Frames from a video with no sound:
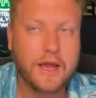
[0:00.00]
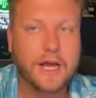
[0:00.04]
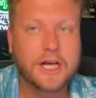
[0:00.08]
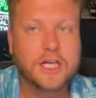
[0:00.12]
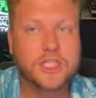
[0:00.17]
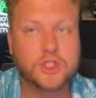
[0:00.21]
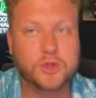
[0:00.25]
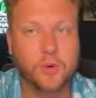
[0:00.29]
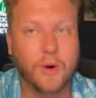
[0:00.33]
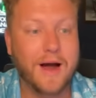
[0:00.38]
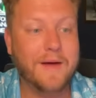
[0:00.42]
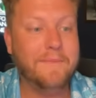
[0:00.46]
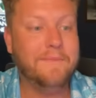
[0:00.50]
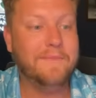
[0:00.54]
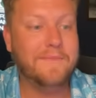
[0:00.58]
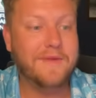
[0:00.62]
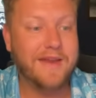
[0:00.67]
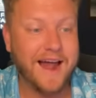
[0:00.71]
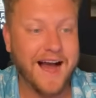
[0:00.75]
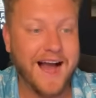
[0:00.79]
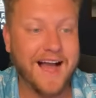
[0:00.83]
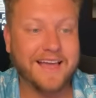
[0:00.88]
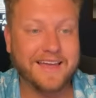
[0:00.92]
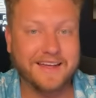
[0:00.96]
So I'm
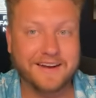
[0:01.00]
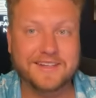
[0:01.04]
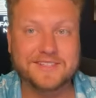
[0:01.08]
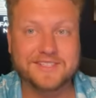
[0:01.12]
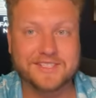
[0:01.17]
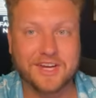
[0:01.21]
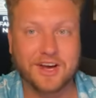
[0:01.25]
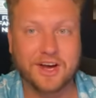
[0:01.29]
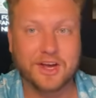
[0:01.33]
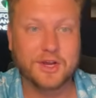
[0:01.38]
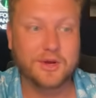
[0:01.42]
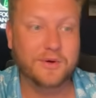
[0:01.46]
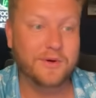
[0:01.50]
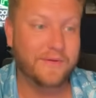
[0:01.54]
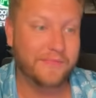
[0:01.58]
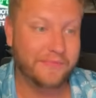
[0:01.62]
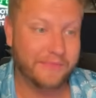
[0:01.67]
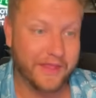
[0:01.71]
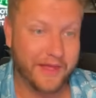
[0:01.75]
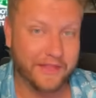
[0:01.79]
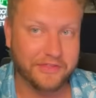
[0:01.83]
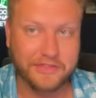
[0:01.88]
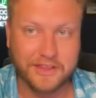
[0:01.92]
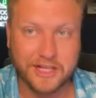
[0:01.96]
not going to tell you
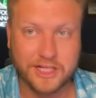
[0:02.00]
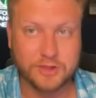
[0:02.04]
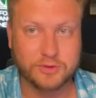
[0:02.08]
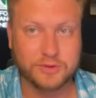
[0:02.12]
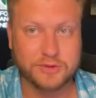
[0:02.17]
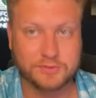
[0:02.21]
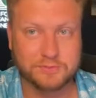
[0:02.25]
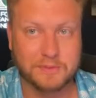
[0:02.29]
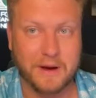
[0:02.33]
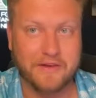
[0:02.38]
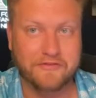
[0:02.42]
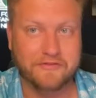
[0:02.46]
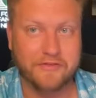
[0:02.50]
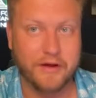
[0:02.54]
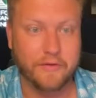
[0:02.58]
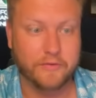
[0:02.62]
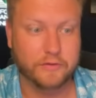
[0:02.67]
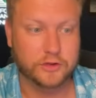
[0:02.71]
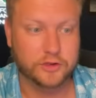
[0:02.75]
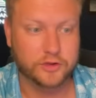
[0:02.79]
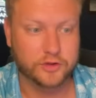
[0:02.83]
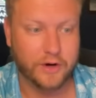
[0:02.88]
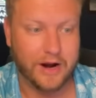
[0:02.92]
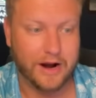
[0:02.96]
that this was my
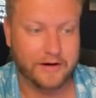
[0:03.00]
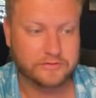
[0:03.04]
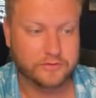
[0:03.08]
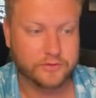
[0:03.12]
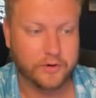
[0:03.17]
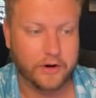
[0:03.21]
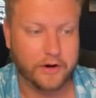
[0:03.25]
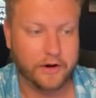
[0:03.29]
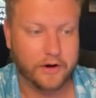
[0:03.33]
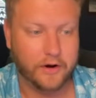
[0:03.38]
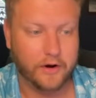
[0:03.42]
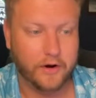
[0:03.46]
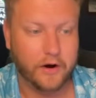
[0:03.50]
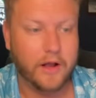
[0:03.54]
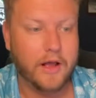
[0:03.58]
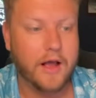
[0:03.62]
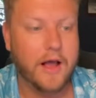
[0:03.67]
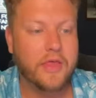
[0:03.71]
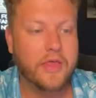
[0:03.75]
favorite draft right here.